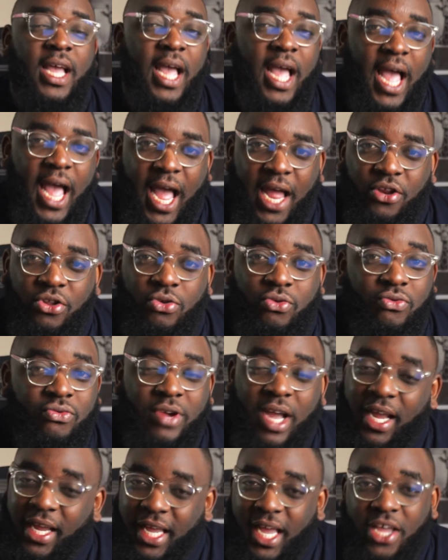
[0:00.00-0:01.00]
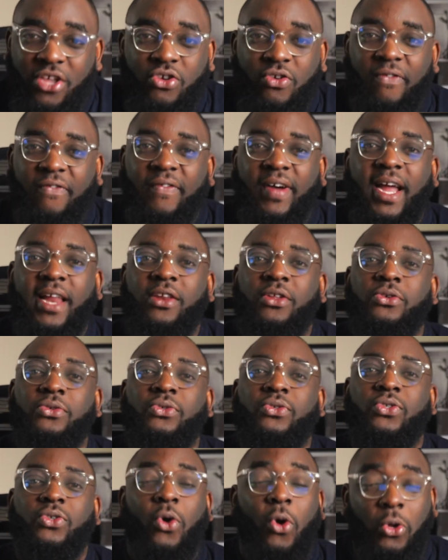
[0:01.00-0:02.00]
And you get your
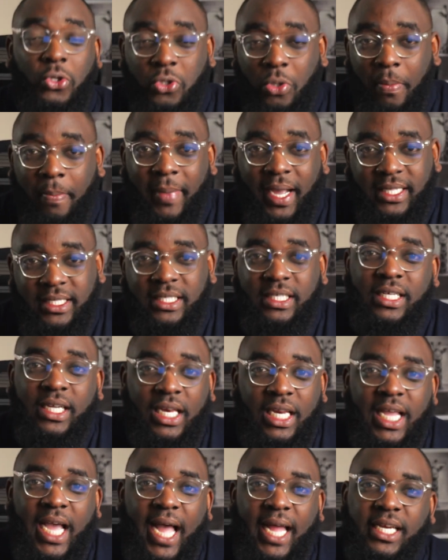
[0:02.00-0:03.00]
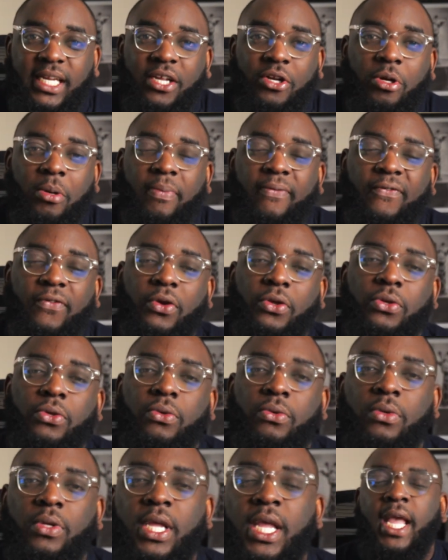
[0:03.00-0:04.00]
values automatically added up for
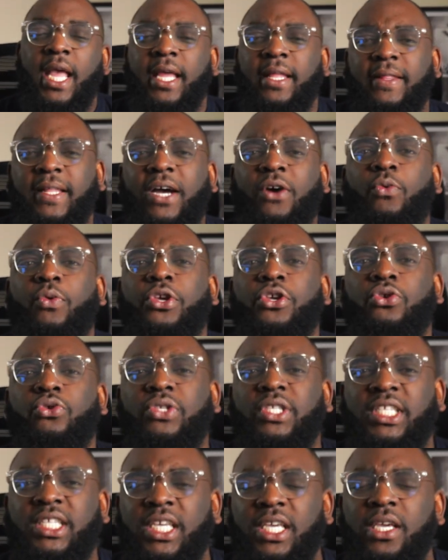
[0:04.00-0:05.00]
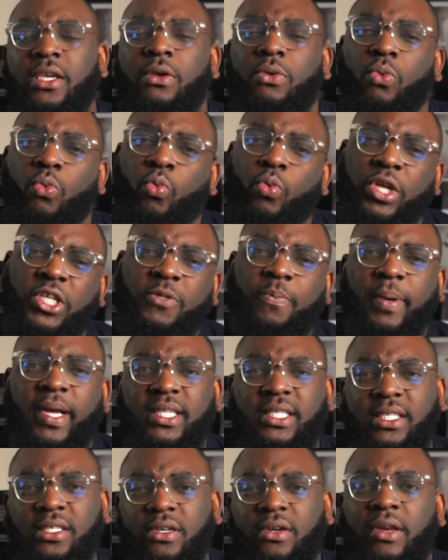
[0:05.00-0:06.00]
you. That way you see which
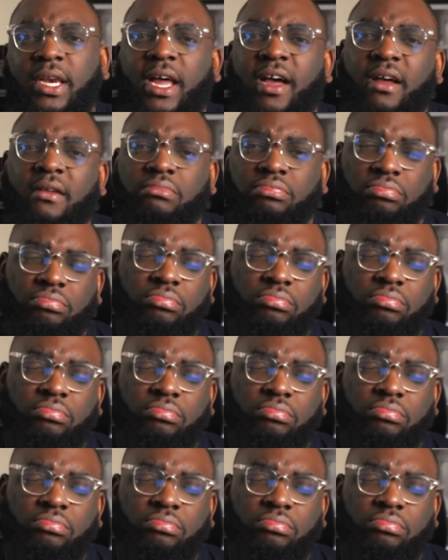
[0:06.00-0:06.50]
particular,